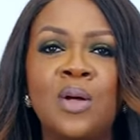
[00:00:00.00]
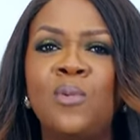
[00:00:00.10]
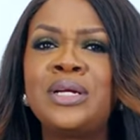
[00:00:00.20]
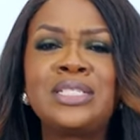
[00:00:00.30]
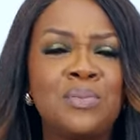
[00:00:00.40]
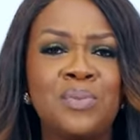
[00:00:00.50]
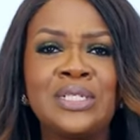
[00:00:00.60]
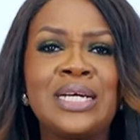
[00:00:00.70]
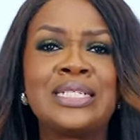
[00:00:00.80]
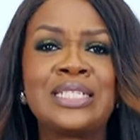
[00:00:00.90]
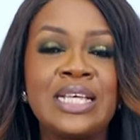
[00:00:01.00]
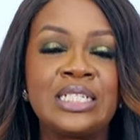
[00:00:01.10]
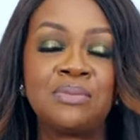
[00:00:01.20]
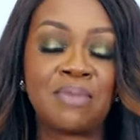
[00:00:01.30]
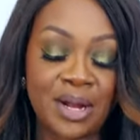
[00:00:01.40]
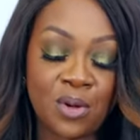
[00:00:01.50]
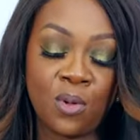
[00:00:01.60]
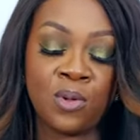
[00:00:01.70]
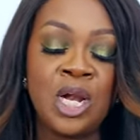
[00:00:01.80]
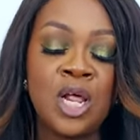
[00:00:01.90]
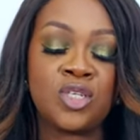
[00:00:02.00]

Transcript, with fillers: What is important is hitting my goal.